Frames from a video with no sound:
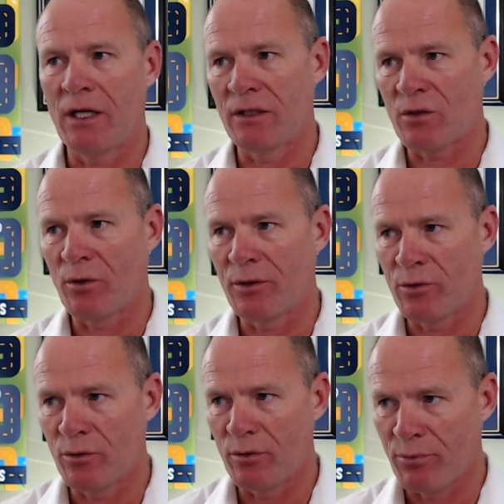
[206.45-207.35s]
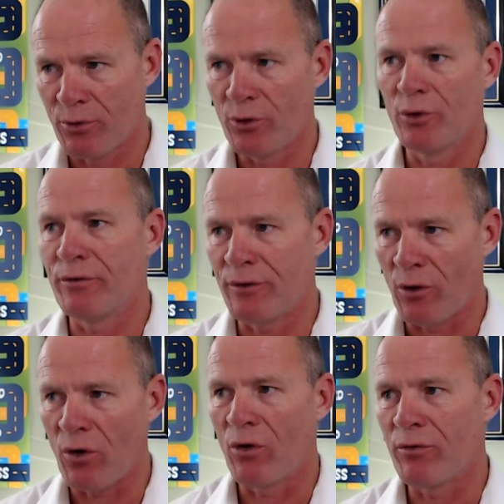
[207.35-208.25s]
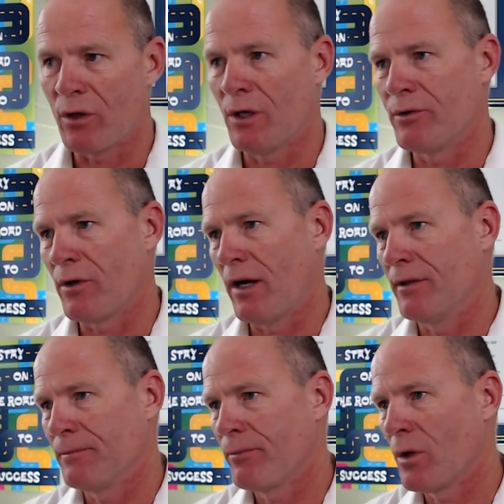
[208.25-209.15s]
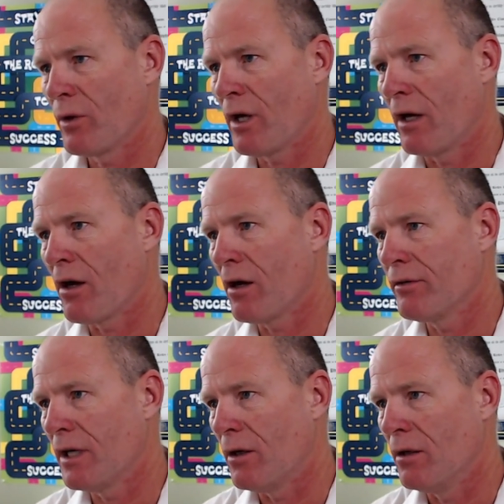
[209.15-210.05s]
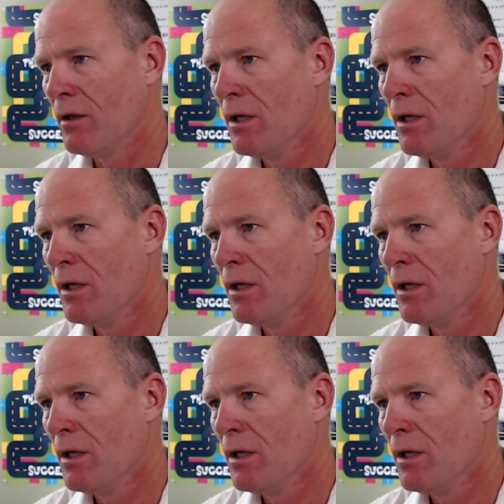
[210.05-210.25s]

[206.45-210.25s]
it's going to improve your overall driving. Okay, Carvel.